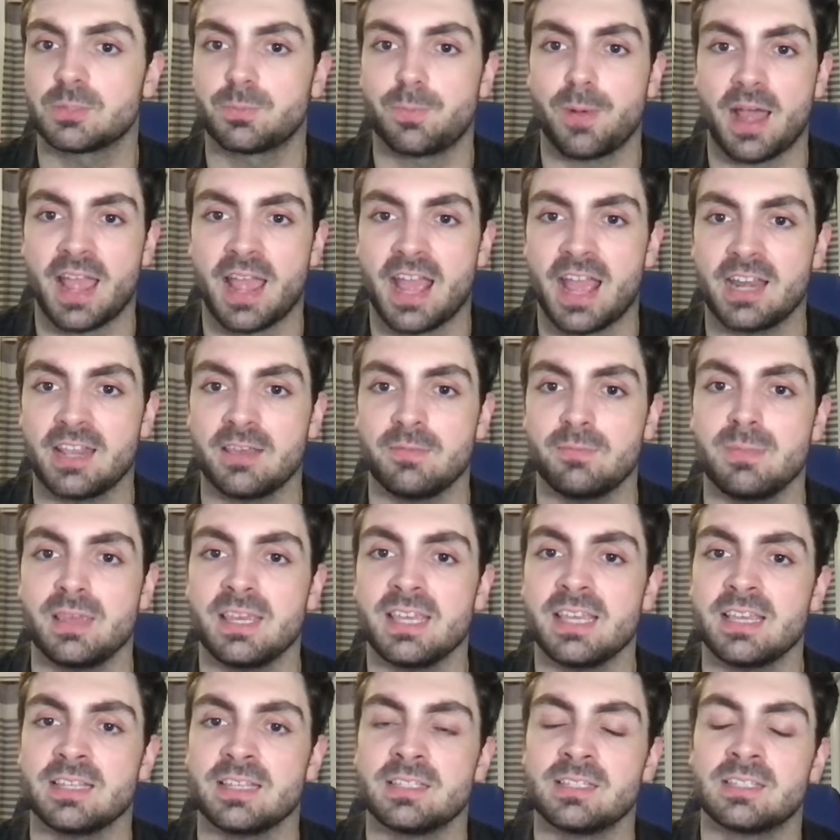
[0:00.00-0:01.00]
by any
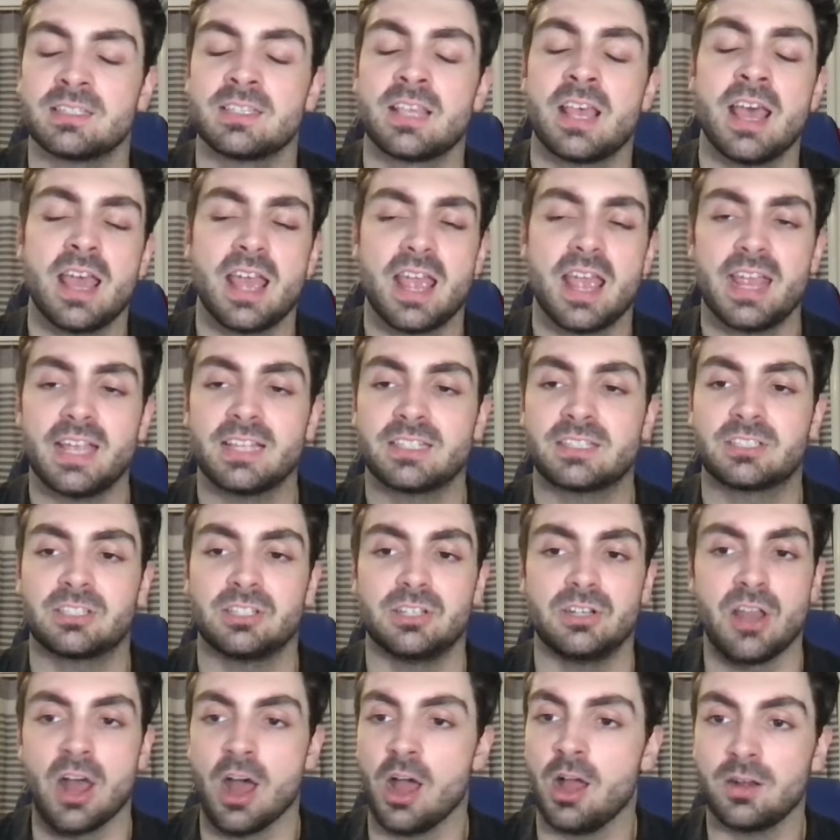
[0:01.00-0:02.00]
means, it's
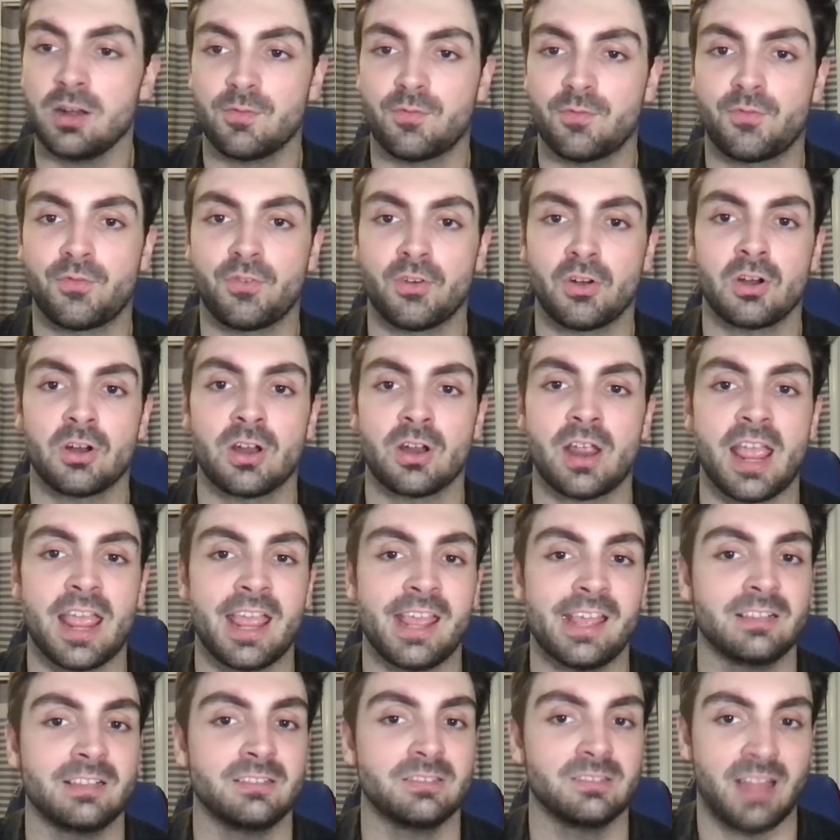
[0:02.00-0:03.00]
not for
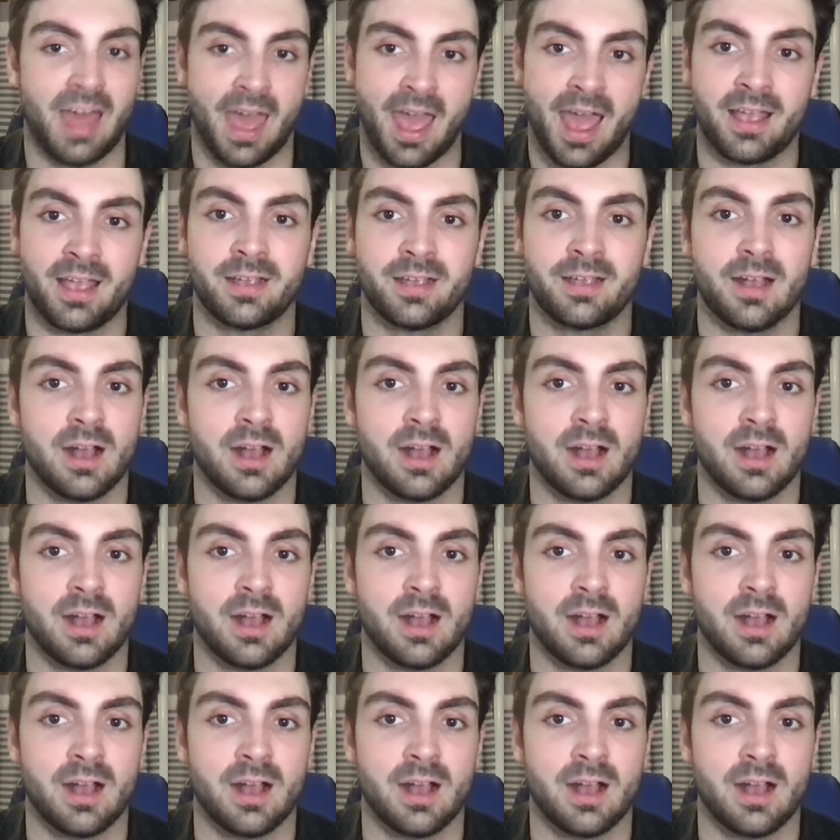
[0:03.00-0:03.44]
a lack